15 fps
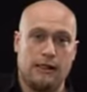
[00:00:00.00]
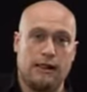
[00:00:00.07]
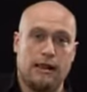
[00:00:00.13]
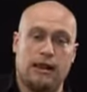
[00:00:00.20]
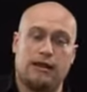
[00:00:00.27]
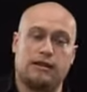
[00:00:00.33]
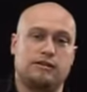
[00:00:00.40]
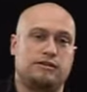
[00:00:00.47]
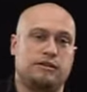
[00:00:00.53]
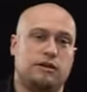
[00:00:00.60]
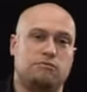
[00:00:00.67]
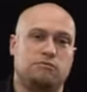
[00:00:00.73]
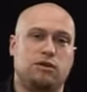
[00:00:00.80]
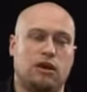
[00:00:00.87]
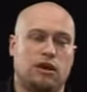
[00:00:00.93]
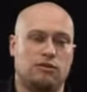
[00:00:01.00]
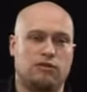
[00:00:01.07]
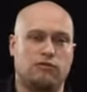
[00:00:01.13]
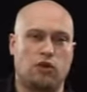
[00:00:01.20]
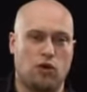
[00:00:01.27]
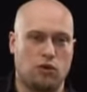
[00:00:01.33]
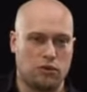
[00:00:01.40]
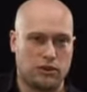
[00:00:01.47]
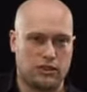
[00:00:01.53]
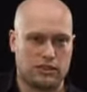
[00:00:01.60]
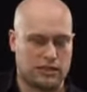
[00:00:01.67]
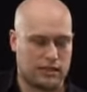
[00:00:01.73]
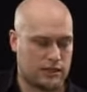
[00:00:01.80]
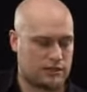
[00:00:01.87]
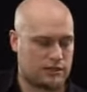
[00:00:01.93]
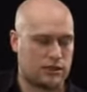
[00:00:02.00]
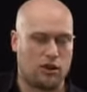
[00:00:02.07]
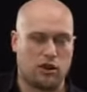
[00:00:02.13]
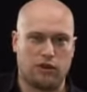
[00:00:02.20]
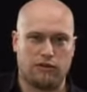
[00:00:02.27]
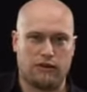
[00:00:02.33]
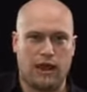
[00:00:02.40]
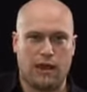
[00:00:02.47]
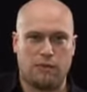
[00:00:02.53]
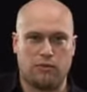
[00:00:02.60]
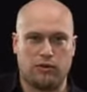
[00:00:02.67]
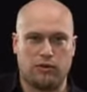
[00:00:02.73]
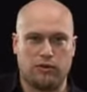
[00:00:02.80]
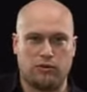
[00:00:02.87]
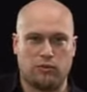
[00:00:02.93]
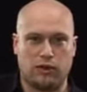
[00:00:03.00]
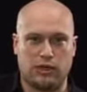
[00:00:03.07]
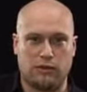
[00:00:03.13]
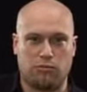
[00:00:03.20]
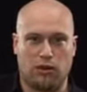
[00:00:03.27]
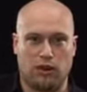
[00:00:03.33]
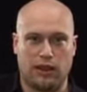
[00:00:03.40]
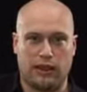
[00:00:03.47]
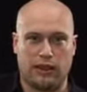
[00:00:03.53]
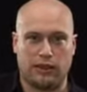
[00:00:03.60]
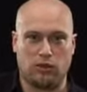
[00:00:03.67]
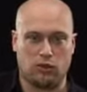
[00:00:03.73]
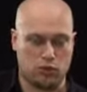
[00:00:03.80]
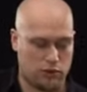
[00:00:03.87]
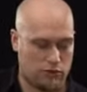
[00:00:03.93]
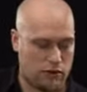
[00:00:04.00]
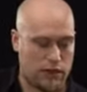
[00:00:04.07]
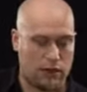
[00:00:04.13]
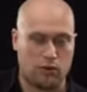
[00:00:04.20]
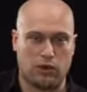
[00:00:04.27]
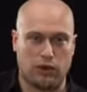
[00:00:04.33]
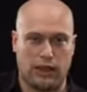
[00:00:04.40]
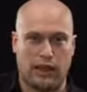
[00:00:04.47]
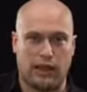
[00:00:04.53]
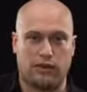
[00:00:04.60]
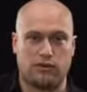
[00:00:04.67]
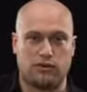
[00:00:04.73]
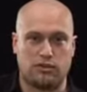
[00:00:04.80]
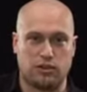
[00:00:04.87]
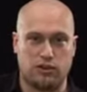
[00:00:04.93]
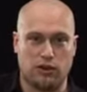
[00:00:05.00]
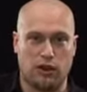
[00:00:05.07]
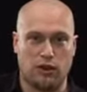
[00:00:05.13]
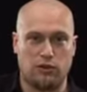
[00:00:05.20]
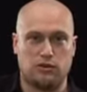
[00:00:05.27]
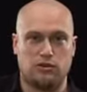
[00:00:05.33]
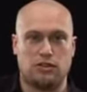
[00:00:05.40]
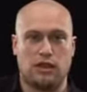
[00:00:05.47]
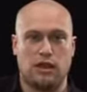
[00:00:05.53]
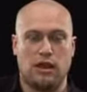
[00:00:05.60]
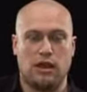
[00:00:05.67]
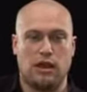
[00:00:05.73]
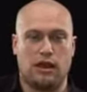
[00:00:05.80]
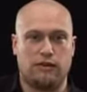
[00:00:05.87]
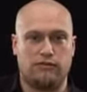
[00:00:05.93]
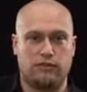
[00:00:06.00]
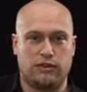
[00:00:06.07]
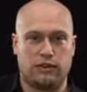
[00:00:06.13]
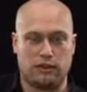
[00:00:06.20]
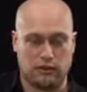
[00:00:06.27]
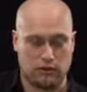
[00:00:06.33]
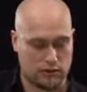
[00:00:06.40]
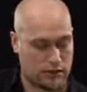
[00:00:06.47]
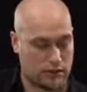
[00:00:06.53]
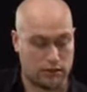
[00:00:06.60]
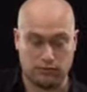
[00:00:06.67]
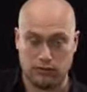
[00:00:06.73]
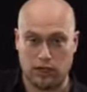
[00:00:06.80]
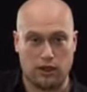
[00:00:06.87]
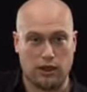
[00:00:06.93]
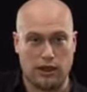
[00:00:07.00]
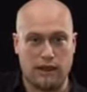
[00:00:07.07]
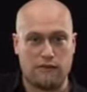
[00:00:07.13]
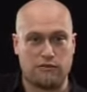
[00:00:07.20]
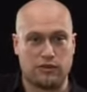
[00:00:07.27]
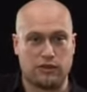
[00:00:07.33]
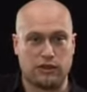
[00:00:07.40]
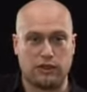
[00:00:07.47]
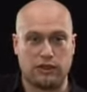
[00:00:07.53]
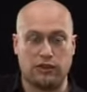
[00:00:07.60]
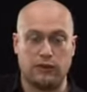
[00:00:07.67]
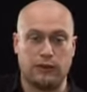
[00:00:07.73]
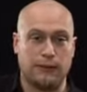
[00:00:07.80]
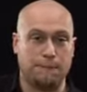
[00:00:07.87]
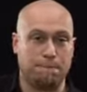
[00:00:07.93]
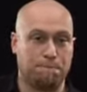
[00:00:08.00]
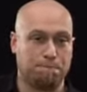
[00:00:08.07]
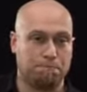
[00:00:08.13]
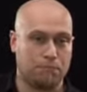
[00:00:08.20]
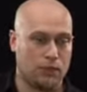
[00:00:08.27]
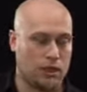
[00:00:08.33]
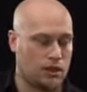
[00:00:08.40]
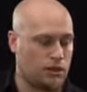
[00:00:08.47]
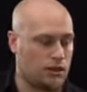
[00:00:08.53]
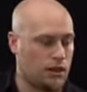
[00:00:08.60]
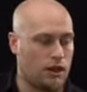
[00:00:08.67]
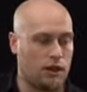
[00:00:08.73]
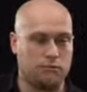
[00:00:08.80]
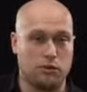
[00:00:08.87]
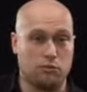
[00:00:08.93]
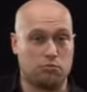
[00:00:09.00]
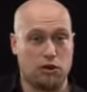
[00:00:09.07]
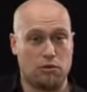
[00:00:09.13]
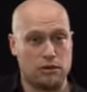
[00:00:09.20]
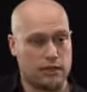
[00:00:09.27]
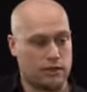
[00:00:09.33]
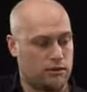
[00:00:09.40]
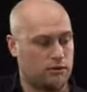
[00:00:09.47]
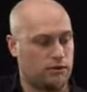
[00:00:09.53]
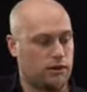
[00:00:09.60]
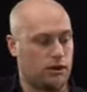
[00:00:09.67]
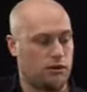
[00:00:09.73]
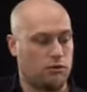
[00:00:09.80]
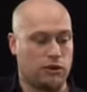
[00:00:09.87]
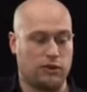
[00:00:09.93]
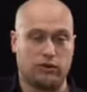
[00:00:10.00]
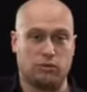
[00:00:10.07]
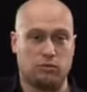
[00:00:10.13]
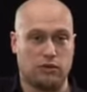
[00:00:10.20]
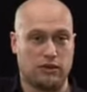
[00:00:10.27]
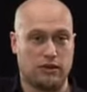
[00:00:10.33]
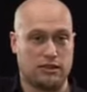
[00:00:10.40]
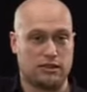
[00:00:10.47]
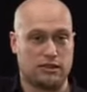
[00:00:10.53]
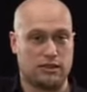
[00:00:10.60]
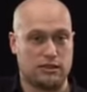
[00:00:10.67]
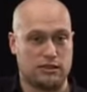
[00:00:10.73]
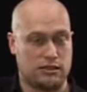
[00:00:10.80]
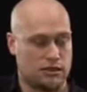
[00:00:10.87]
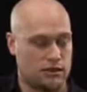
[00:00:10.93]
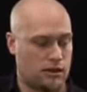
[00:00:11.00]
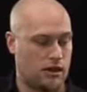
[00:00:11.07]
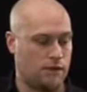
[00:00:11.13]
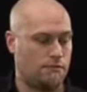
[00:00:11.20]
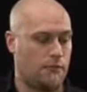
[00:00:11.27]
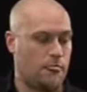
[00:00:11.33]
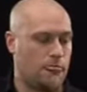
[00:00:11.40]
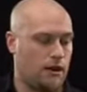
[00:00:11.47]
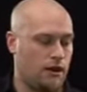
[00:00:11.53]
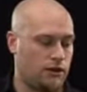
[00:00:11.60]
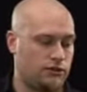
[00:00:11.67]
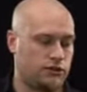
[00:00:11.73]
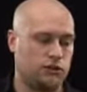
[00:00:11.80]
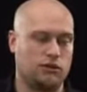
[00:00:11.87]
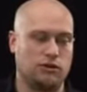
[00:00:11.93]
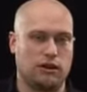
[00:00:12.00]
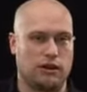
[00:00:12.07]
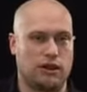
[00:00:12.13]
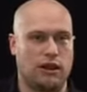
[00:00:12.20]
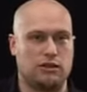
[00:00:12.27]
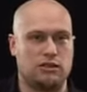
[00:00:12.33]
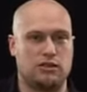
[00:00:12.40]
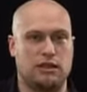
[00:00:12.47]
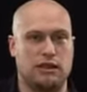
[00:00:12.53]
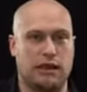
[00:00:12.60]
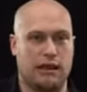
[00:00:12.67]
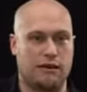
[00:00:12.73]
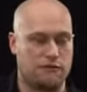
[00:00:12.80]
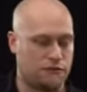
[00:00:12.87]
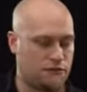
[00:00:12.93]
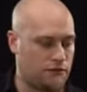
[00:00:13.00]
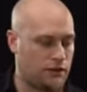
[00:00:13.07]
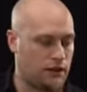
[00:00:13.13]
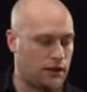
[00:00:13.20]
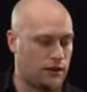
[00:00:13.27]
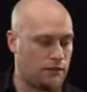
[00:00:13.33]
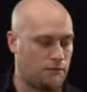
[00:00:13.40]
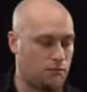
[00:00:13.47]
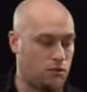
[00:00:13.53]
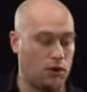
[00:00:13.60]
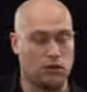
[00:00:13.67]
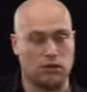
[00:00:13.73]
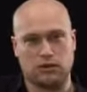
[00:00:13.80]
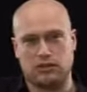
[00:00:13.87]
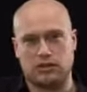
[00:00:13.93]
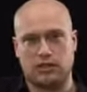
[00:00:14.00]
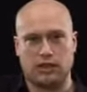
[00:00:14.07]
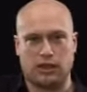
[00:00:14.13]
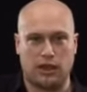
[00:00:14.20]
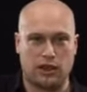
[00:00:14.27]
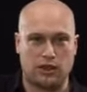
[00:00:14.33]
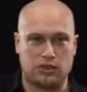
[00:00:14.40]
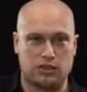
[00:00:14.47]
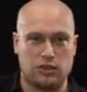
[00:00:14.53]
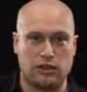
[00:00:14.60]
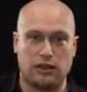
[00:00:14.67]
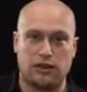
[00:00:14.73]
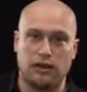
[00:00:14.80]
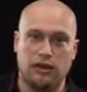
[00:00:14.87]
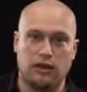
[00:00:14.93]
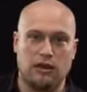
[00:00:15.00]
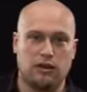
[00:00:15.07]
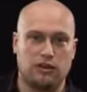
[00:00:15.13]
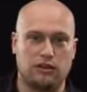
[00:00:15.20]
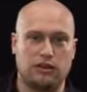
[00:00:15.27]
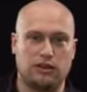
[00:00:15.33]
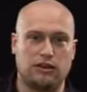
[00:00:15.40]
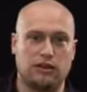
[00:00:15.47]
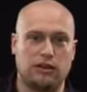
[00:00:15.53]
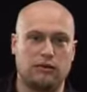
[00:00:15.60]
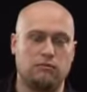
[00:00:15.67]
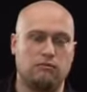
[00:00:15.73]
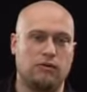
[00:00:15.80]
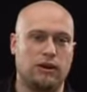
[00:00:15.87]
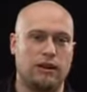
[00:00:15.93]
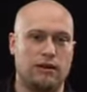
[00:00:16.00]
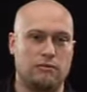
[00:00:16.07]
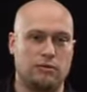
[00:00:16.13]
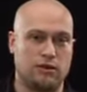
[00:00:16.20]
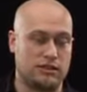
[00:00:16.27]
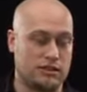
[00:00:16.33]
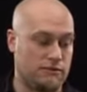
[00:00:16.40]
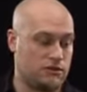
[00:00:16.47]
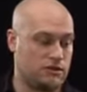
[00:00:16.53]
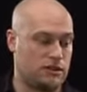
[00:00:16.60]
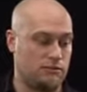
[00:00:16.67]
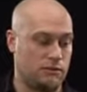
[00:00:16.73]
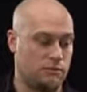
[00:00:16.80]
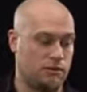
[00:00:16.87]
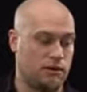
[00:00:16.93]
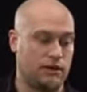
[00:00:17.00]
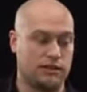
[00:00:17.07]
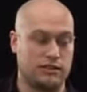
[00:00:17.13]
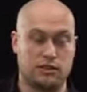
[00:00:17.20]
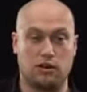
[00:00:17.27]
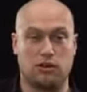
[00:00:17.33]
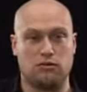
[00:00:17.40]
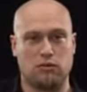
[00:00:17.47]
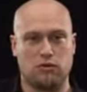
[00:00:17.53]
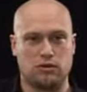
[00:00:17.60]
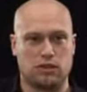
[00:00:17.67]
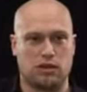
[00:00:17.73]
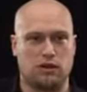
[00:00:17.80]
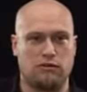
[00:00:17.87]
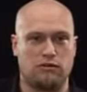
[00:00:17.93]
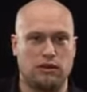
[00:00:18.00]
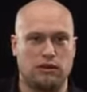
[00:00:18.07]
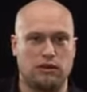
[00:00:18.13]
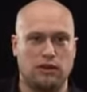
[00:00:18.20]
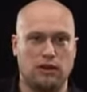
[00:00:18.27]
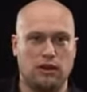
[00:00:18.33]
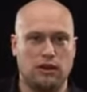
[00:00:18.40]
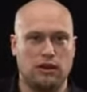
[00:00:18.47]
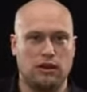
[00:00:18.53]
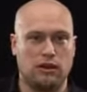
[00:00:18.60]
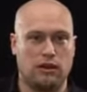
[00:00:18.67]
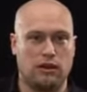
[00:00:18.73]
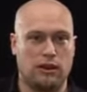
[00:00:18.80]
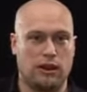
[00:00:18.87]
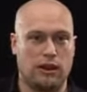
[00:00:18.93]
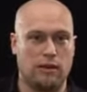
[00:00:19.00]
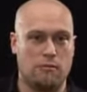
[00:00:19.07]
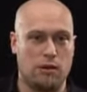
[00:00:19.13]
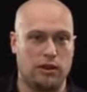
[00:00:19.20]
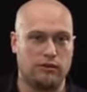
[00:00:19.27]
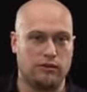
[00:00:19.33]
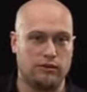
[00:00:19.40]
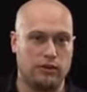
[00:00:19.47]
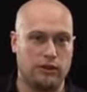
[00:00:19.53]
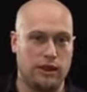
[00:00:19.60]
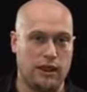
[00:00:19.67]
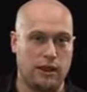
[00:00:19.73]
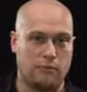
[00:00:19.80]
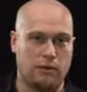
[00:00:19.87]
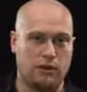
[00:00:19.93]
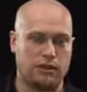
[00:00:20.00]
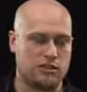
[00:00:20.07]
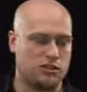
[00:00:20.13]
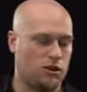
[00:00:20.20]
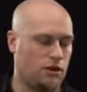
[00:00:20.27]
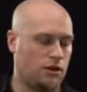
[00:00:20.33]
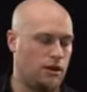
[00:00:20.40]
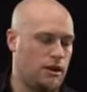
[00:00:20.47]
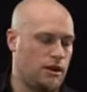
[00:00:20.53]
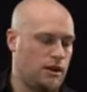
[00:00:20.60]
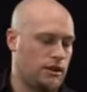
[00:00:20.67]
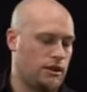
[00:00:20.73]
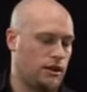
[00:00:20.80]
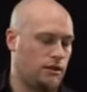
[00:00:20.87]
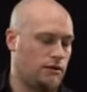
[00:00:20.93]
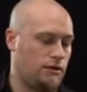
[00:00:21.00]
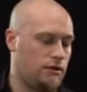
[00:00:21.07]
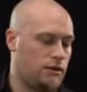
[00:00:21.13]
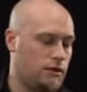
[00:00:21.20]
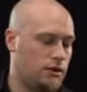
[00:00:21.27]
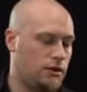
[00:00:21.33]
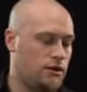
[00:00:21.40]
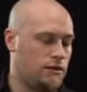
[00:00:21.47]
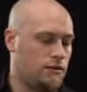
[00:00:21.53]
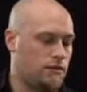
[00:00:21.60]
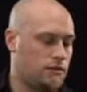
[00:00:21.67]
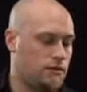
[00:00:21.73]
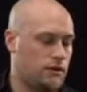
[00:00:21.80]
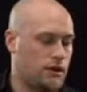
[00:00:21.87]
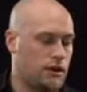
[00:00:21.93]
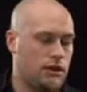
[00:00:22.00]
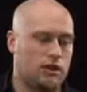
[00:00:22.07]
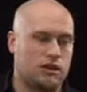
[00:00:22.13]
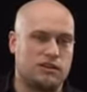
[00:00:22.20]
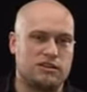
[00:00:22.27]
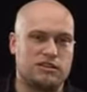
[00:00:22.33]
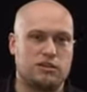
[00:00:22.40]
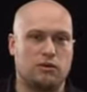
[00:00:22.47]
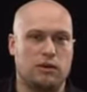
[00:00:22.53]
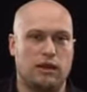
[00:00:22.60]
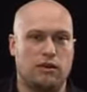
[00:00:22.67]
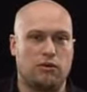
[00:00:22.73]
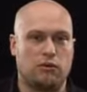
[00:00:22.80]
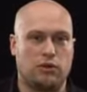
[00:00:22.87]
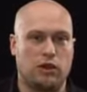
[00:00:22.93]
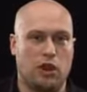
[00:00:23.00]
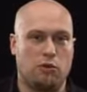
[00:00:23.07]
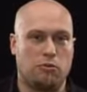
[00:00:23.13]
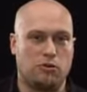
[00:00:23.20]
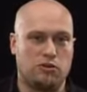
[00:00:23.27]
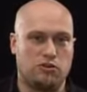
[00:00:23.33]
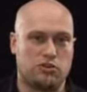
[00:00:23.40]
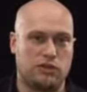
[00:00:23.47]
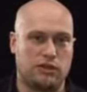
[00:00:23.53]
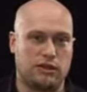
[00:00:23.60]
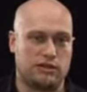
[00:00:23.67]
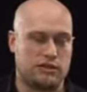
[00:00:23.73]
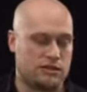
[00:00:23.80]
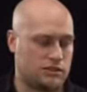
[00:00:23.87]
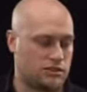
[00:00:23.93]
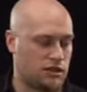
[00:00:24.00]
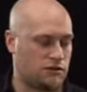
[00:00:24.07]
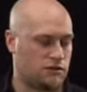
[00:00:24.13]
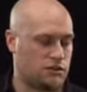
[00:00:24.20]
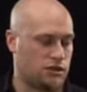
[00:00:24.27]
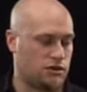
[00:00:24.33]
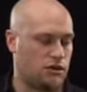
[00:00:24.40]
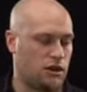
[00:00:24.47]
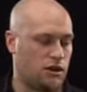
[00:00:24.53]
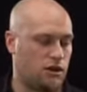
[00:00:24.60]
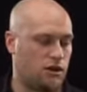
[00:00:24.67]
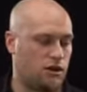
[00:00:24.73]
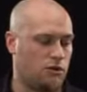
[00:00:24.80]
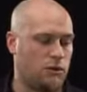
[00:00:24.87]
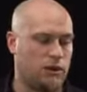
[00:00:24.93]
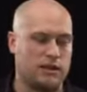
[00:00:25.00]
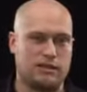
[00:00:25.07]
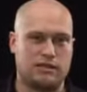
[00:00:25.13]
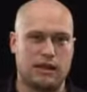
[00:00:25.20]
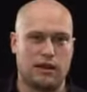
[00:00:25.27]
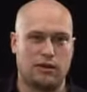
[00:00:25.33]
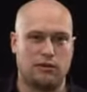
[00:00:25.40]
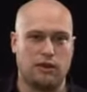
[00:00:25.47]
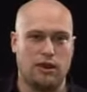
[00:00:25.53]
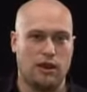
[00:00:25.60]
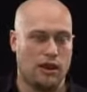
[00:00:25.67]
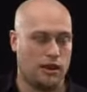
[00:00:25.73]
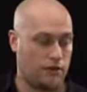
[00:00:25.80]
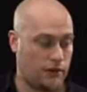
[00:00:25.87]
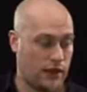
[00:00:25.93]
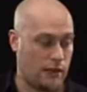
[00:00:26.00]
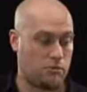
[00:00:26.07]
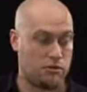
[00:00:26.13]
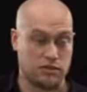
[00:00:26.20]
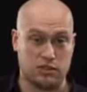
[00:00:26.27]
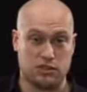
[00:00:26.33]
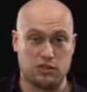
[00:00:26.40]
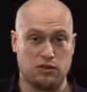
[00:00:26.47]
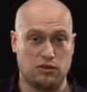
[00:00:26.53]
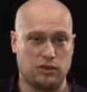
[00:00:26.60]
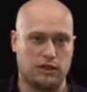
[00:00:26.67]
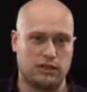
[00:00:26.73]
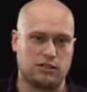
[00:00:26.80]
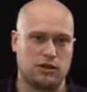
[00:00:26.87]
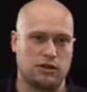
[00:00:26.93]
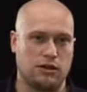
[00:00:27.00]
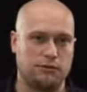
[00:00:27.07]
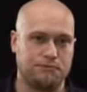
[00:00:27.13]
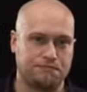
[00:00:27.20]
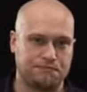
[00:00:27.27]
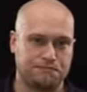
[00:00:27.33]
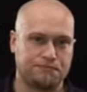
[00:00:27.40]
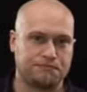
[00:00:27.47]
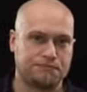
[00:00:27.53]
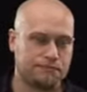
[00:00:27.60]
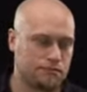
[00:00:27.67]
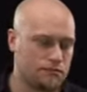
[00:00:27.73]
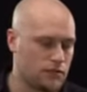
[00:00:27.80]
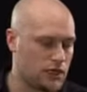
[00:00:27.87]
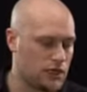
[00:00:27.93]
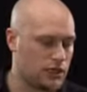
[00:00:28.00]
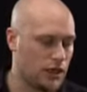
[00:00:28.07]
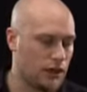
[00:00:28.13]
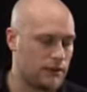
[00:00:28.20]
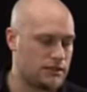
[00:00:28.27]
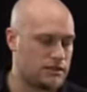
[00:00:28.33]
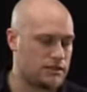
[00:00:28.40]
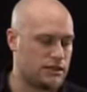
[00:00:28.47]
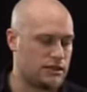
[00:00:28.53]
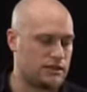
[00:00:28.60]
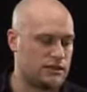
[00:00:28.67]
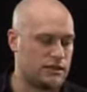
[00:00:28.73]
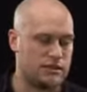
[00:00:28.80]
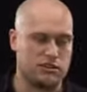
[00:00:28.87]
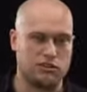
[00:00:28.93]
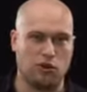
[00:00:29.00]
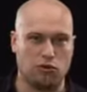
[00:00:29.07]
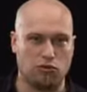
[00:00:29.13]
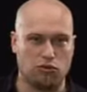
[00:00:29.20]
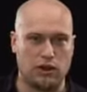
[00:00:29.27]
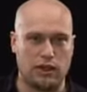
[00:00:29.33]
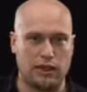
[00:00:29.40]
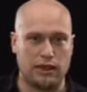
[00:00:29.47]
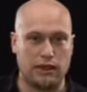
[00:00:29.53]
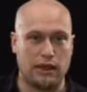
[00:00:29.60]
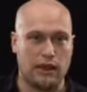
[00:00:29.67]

And you know, you've got all these things that kind of happen when you're playing, and all you really want to hear is the notes and everything, you know, and everything you're doing. You're probably, you know, wondering what this is. I do occasionally have, well, I say occasionally, I think when anybody's ever seen me play guitar, I've always kind of had a hairband on the neck, but it's not, you know, you can still hear all the open strings and stuff, so, you know, kind of when it's down at that position on the guitar, you know, it's not really